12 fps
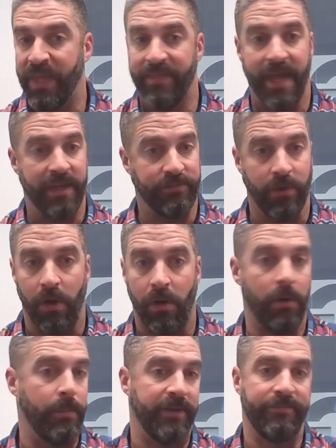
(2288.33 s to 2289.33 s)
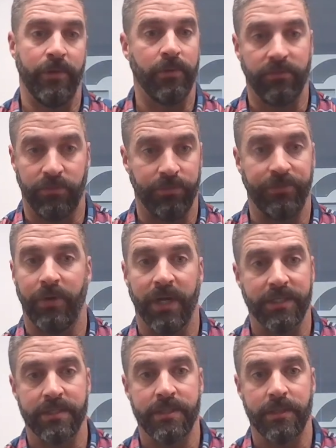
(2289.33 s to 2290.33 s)
And that's all my focus was
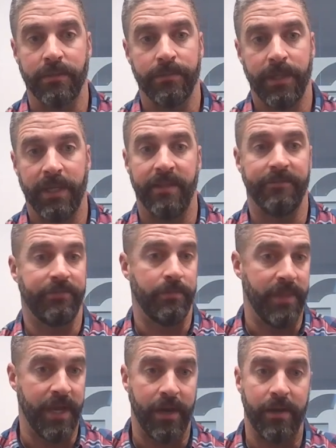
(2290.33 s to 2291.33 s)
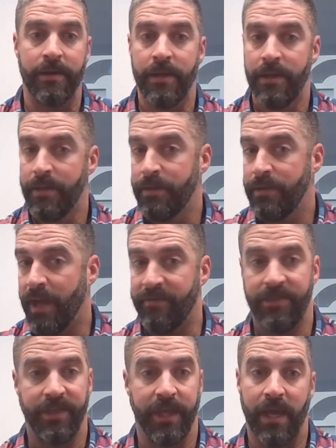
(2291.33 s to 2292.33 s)
directed to. And then from there,
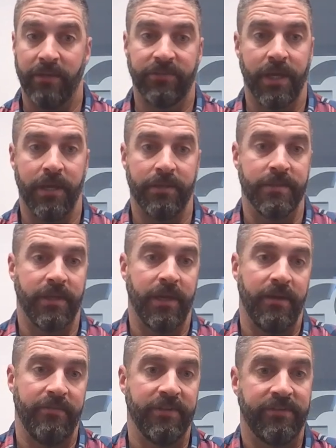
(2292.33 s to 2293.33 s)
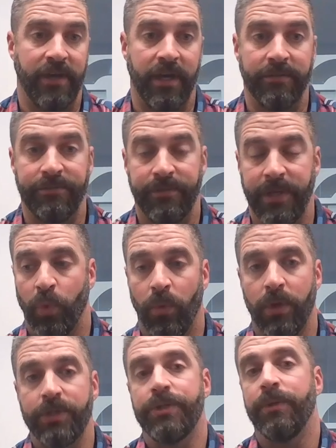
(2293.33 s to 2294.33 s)
everything else kind of took care of itself.
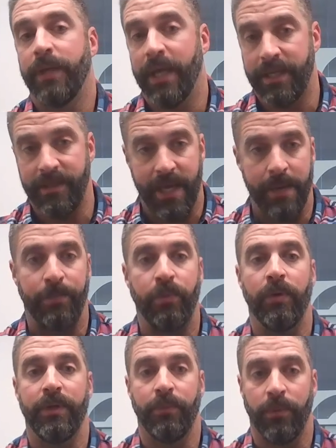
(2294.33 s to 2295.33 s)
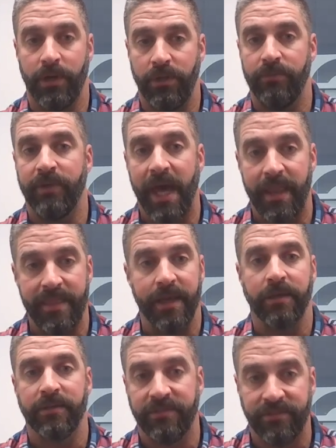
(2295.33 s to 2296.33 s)
Once you get to that point where you've got
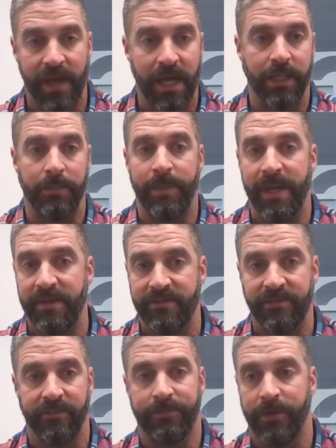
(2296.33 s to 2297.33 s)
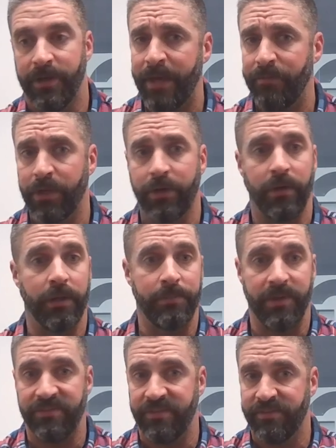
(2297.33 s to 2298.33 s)
that good solid base of that
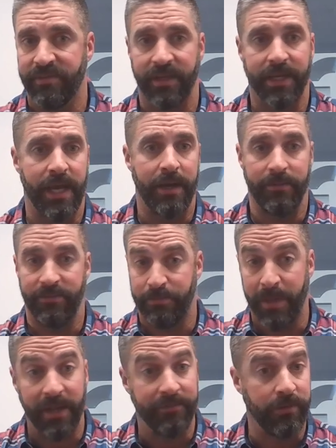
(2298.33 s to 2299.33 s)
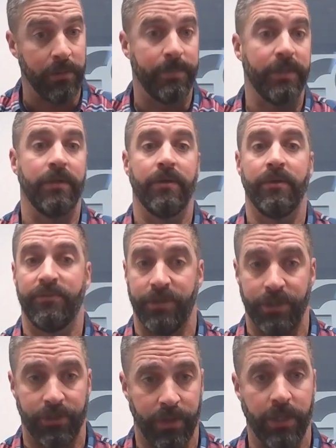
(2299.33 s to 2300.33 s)
recurring business and kind of paying for the bills
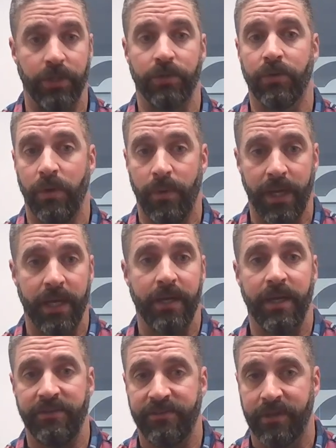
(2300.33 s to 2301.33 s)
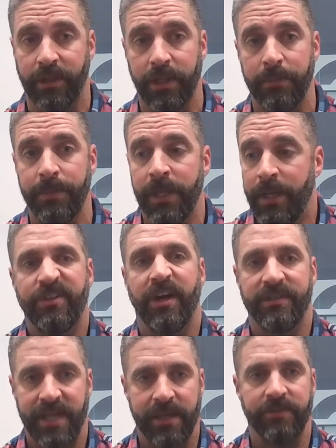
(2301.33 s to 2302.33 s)
and you're growing at a nice clip,
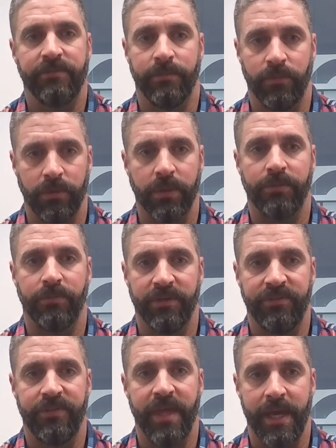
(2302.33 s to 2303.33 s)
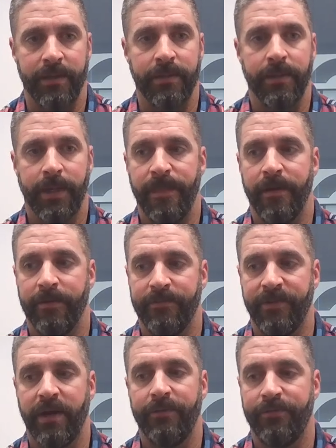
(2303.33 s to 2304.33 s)
start taking some real good risks then. There
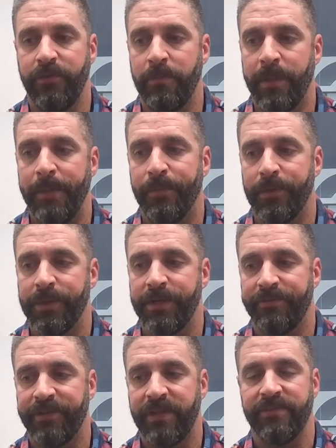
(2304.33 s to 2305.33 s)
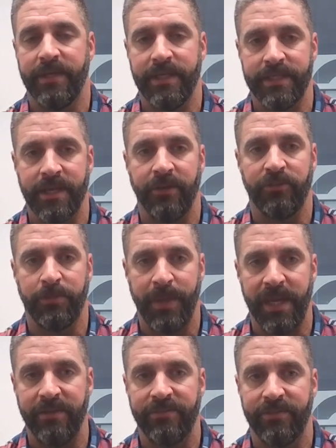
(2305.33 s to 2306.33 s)
are very few people in the defense and intel
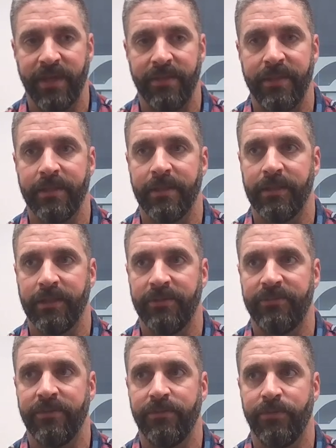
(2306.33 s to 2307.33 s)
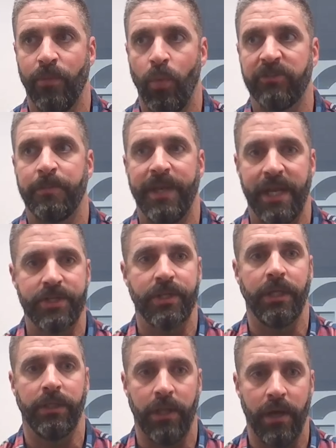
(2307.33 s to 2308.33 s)
space. I think the list is
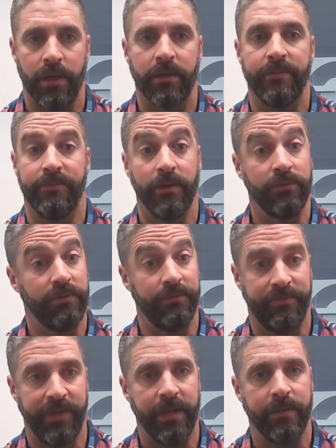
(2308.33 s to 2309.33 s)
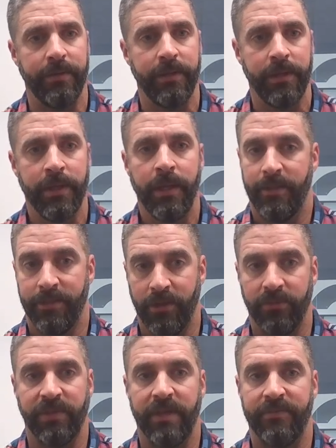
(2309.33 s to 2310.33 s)
exponentially longer of those who failed than
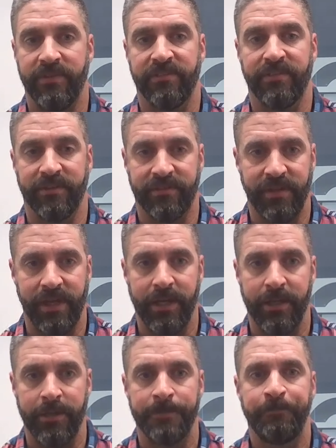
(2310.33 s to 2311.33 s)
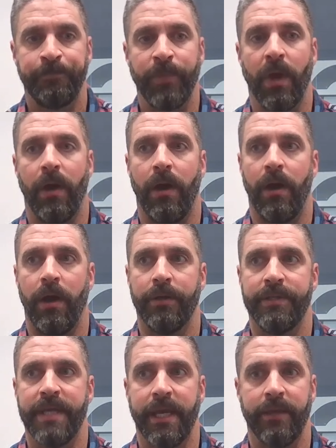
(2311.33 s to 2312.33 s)
those that have succeeded
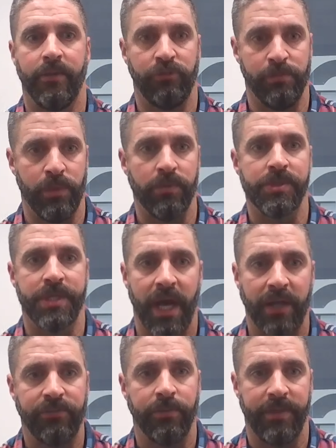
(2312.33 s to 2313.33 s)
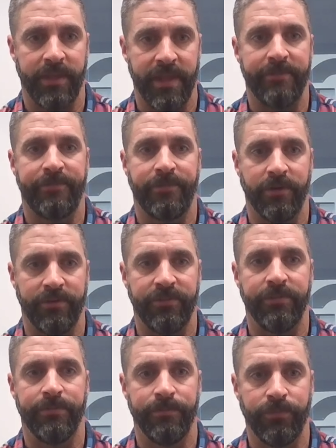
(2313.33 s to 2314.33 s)
on taking those moonshots within that
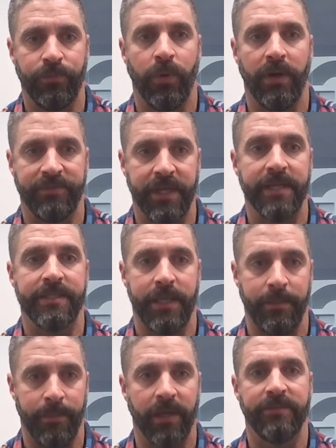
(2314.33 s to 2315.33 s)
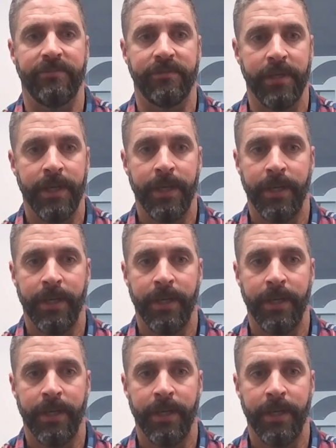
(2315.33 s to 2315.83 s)
first 12 to 18 months.